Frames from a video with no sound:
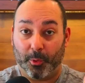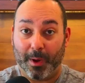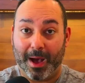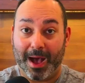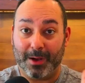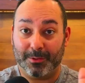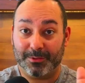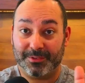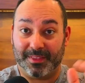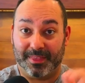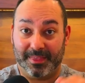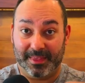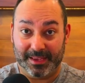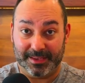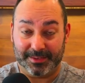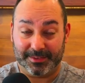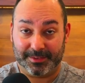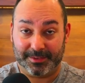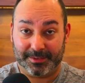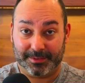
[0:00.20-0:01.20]
So how's
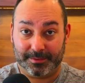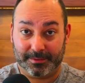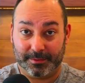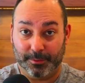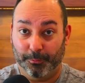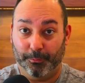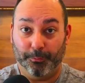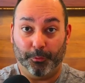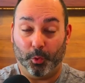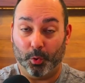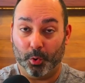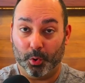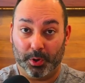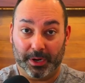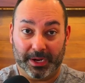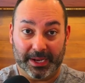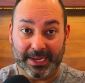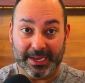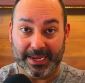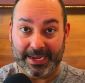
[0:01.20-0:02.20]
this
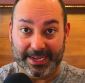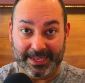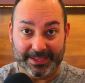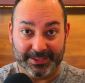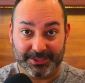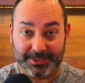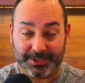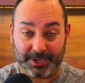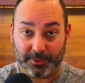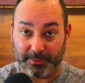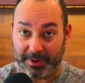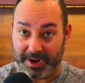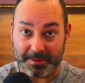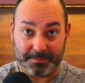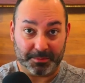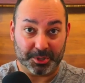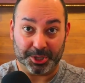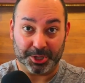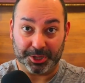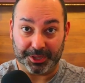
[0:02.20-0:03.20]
for an
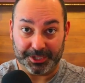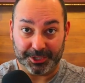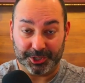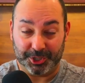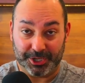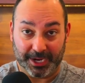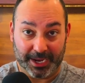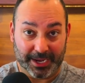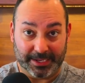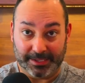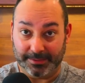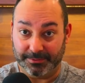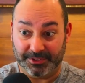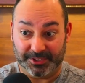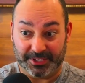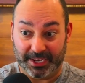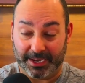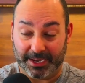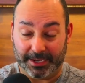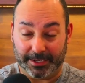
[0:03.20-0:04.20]
Instagram cliche
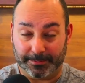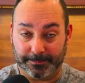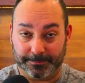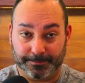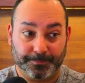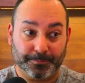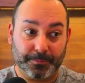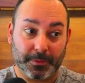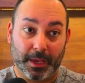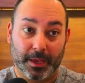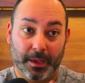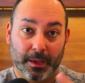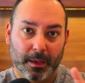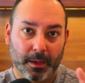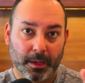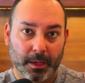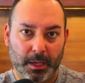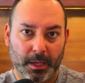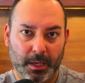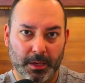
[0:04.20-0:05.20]
saying?
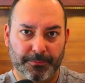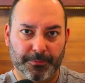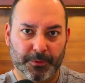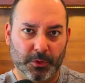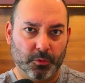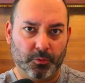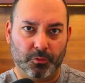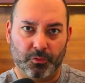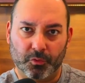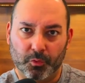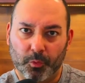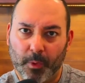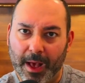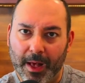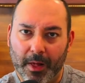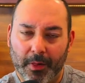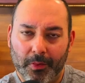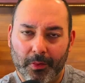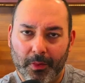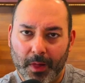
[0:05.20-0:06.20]
If you
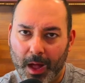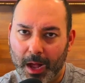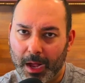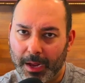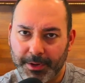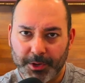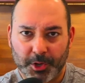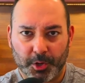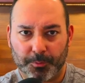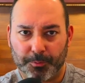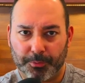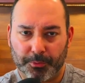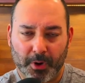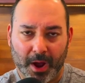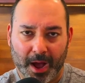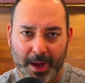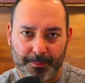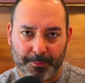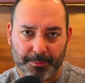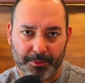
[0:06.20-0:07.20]
dwell on your
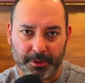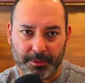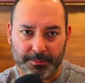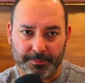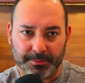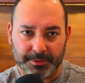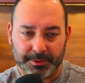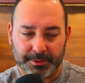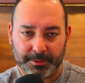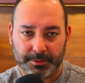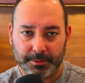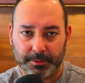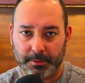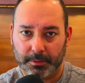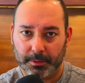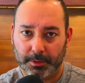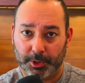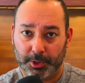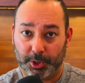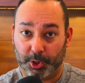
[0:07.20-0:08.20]
problems
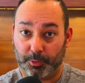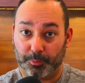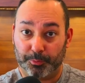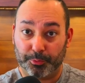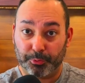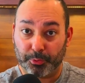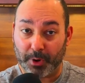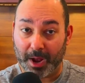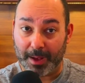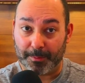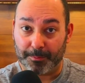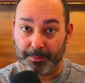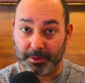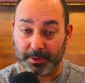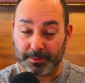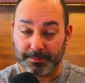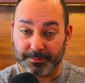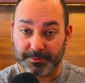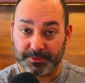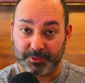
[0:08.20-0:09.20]

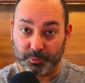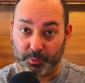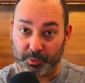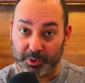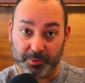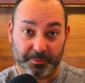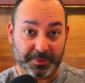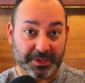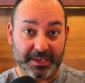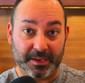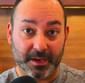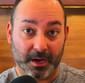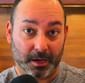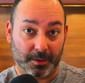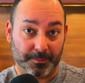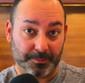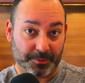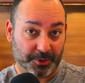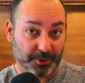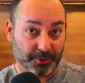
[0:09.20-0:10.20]
will
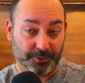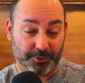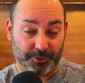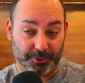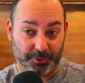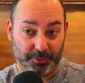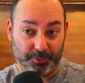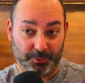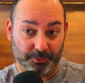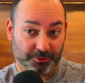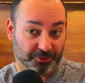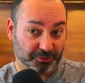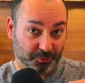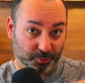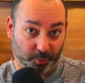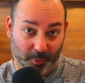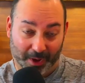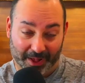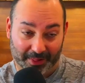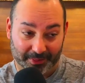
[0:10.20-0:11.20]
become your new
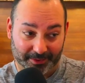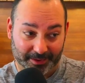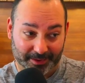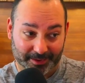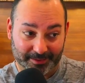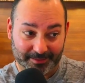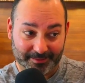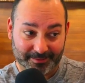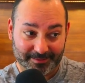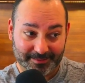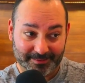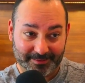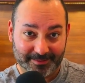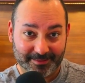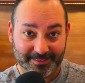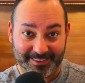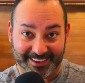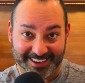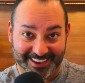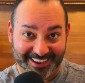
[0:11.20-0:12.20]
dwelling.
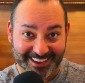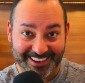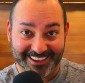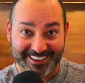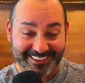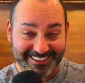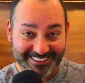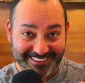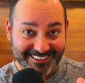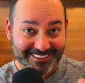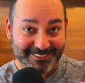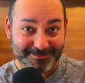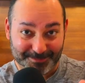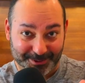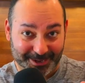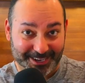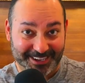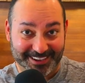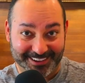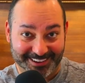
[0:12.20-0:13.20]
Huh?
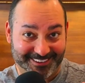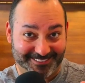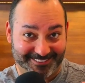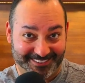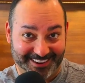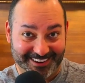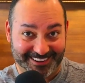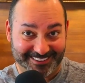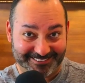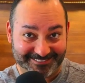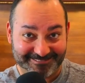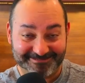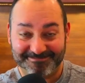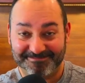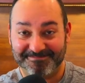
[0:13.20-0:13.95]
Pretty good, right?